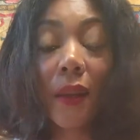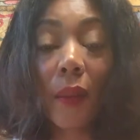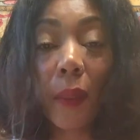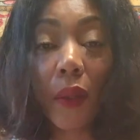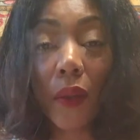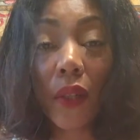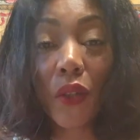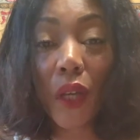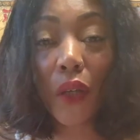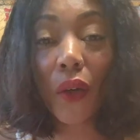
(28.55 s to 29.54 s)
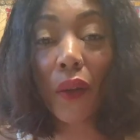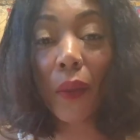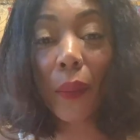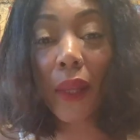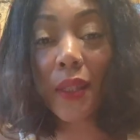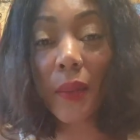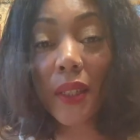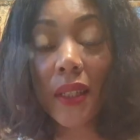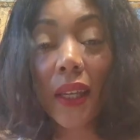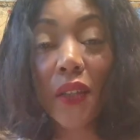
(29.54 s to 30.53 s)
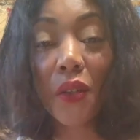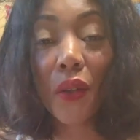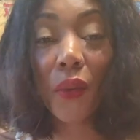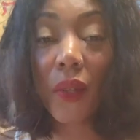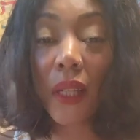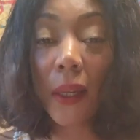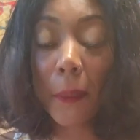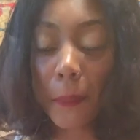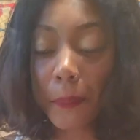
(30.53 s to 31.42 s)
maybe you can check your other placements and catch another reading.